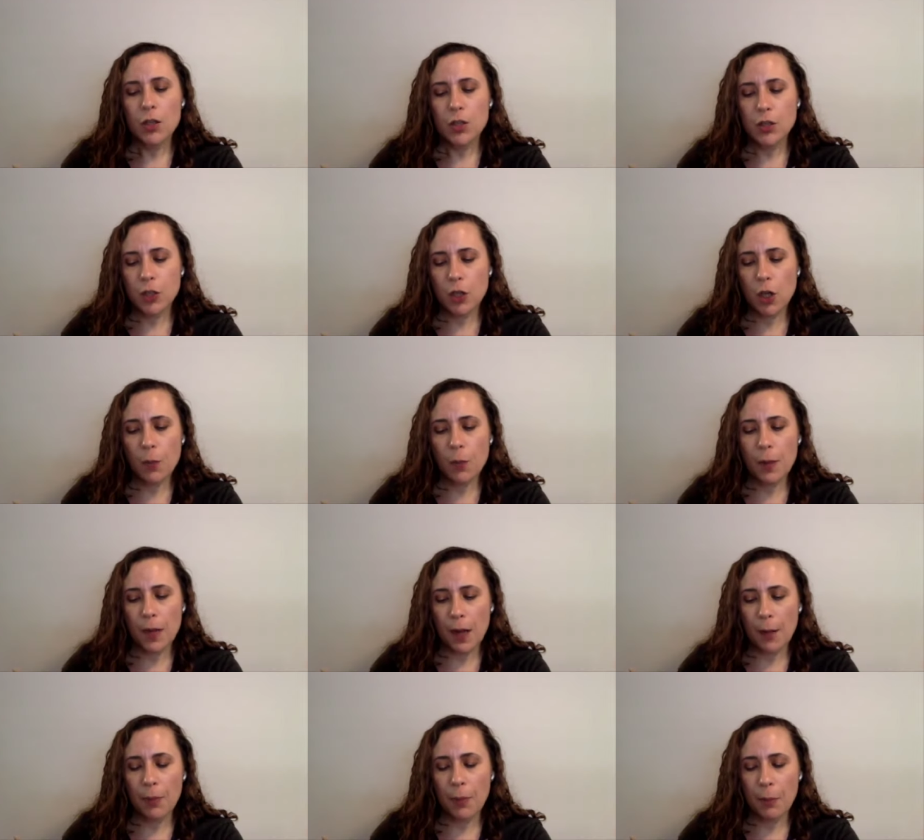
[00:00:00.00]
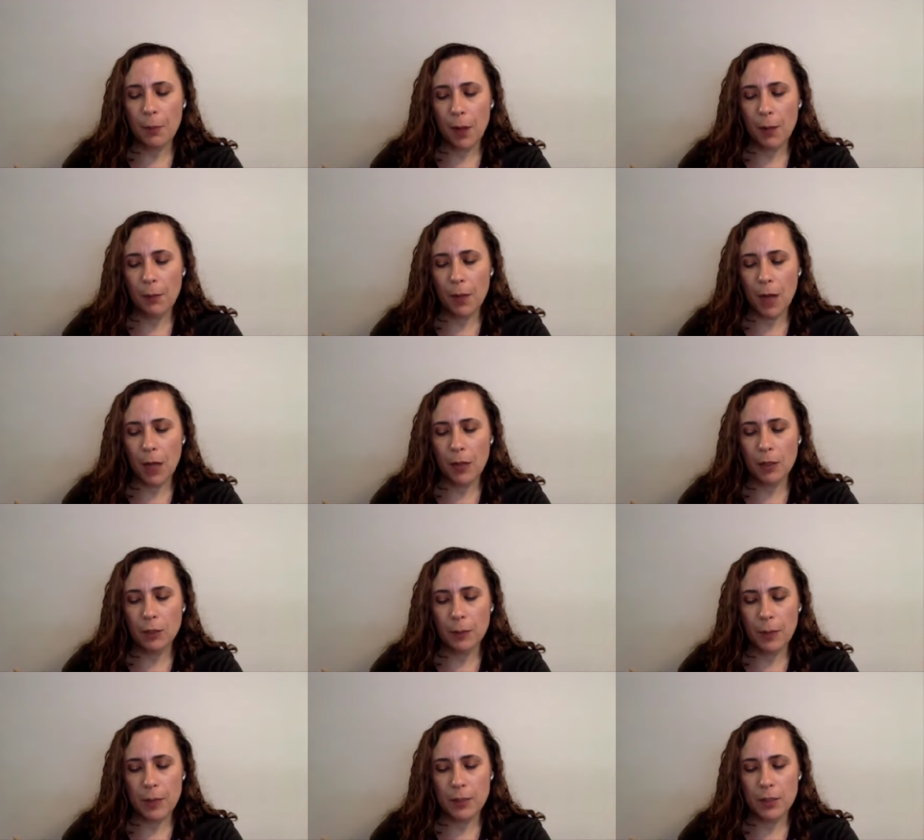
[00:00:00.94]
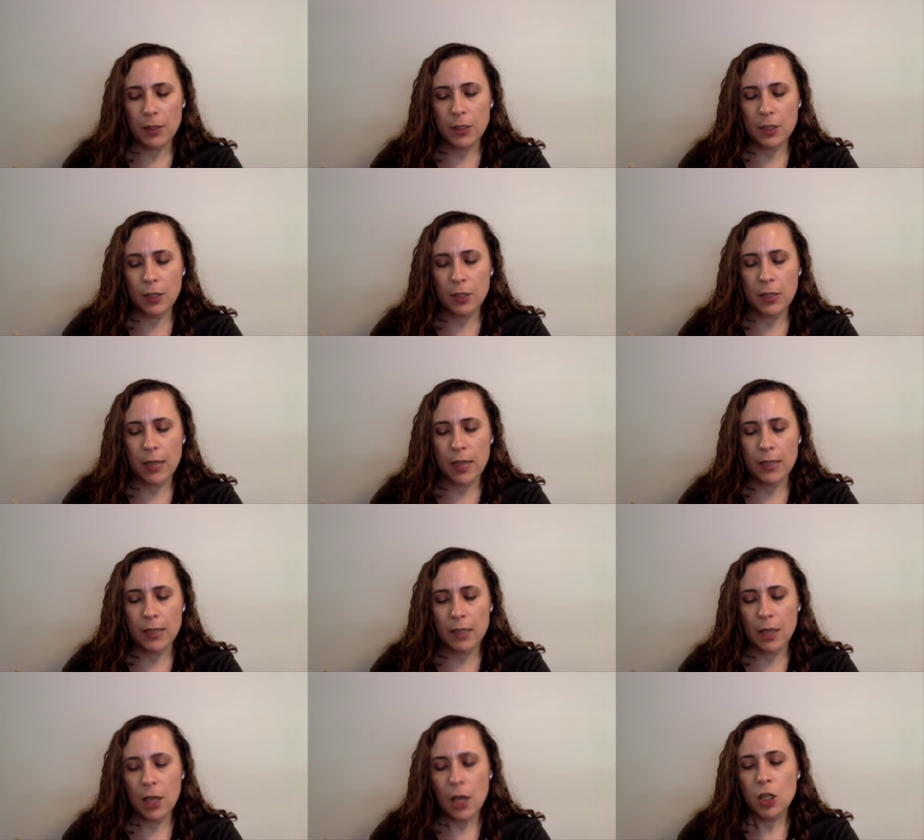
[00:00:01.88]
Scooping up the plum colored pencils on her desk,